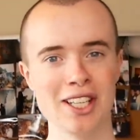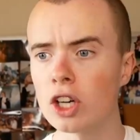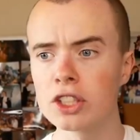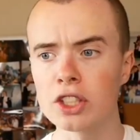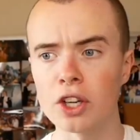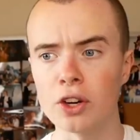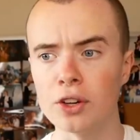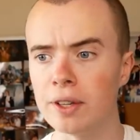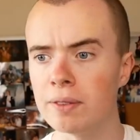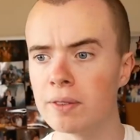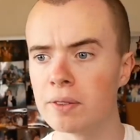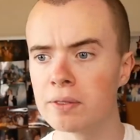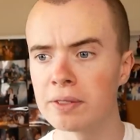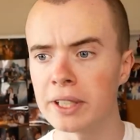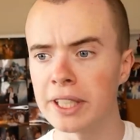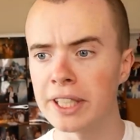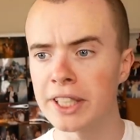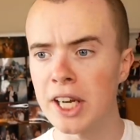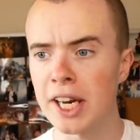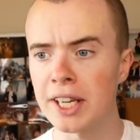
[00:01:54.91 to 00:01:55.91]
I don't even
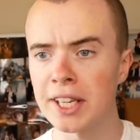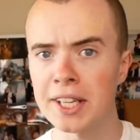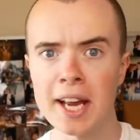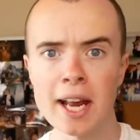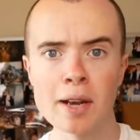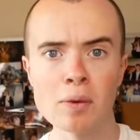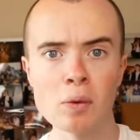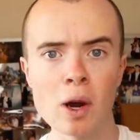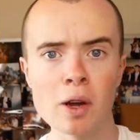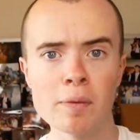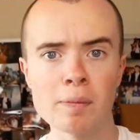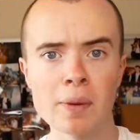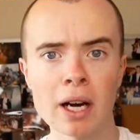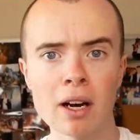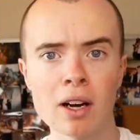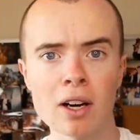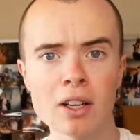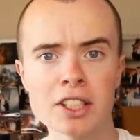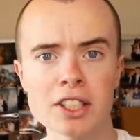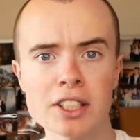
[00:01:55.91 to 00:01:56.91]
think he had an N-word
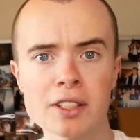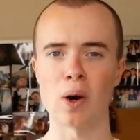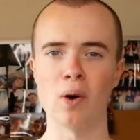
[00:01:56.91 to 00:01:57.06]
pass.